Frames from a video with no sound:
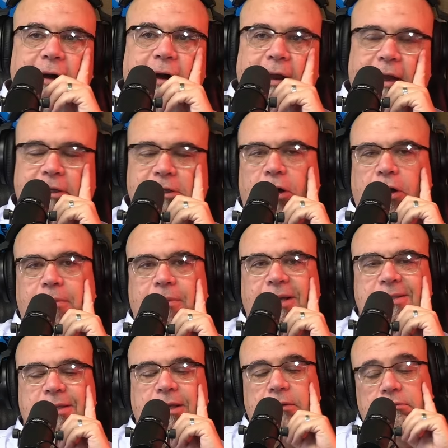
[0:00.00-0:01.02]
And I told him,
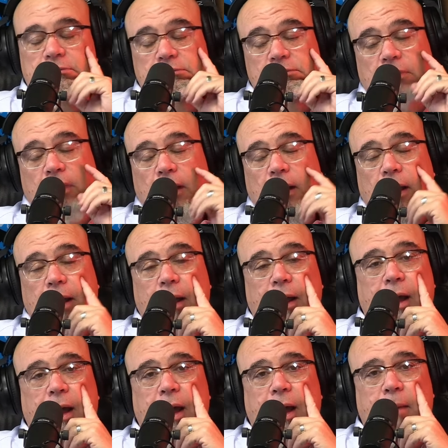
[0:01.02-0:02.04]
I said,
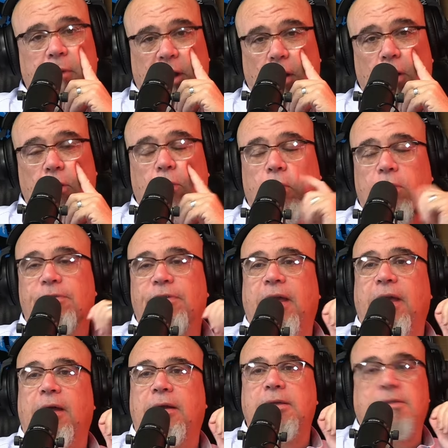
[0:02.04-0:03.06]
"I'm a Longhorn
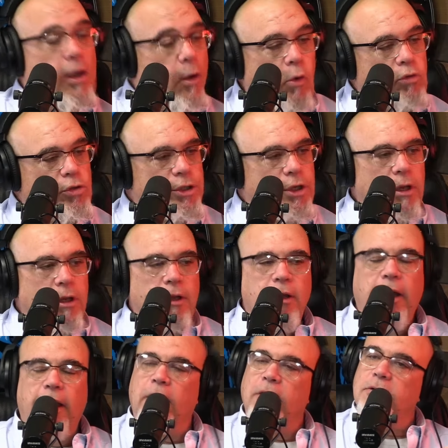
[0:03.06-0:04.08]
fan." He's like, "Oh,"
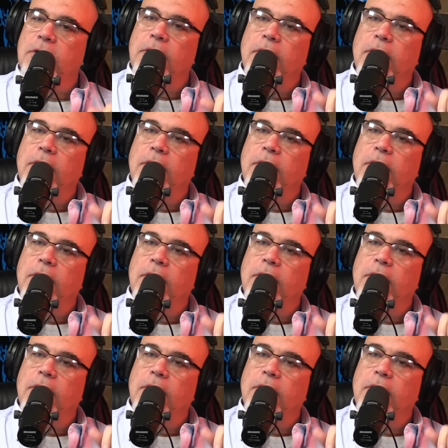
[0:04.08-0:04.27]
he goes,